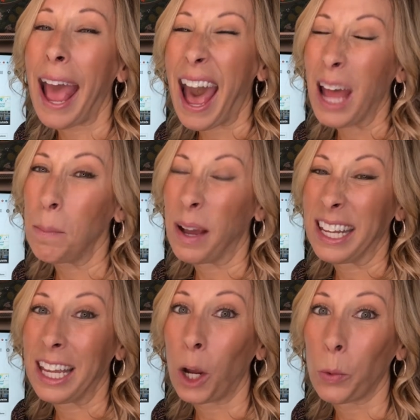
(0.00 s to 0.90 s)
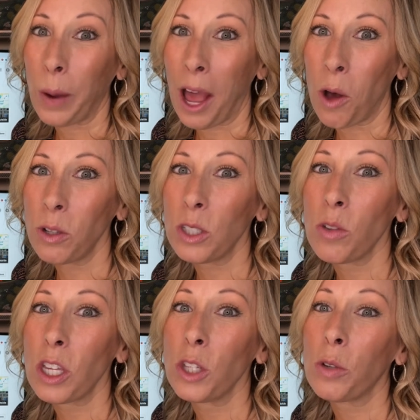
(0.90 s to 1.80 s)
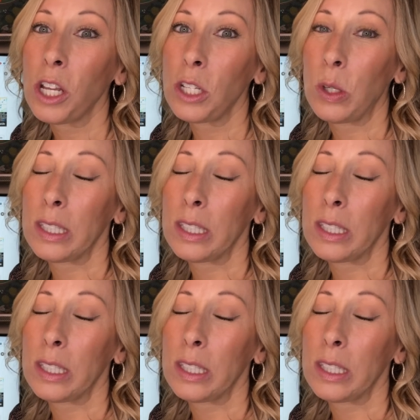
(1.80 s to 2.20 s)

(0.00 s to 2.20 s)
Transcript: ad money around so that you can do